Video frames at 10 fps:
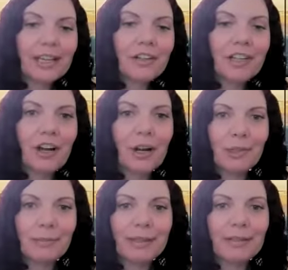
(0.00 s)
but the end of the
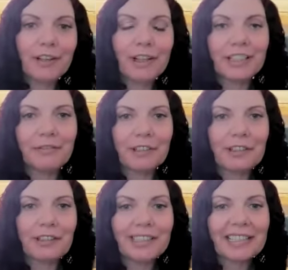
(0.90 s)
arm would be very
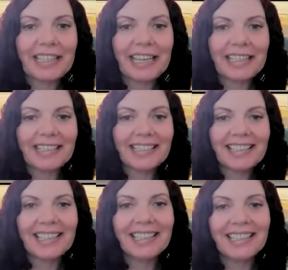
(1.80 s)
difficult to
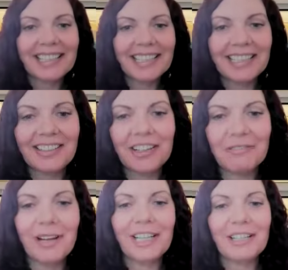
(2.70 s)
get skin to skin on a